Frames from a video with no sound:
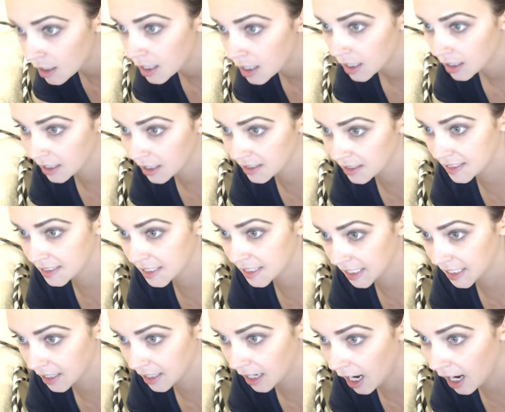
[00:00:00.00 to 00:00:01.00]
let's
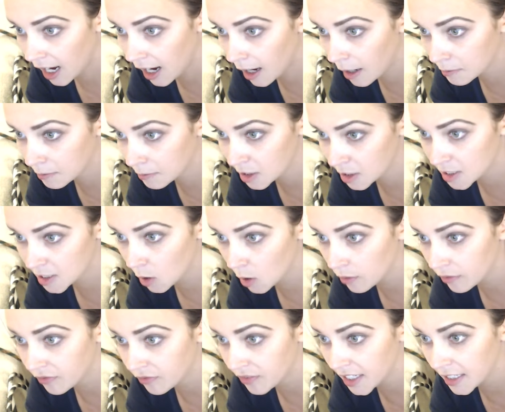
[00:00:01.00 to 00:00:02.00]
see.
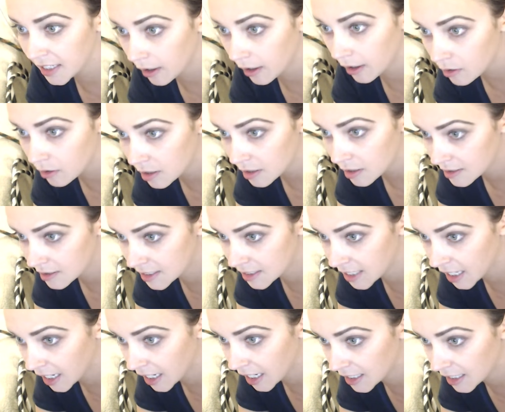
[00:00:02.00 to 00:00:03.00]
Solfino
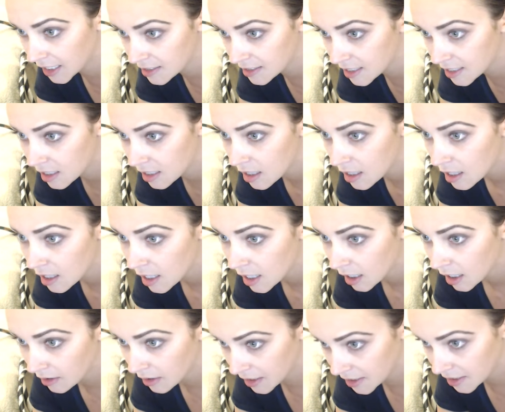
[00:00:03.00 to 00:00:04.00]
says...
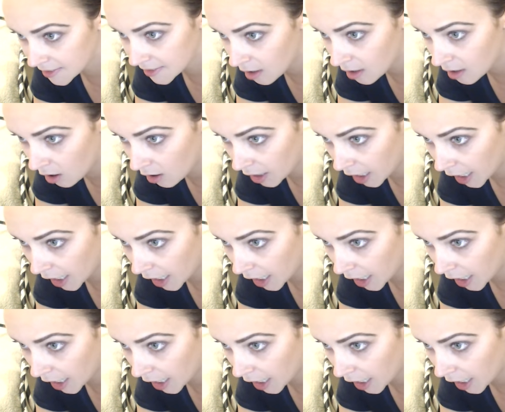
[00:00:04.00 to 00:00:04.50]
This song,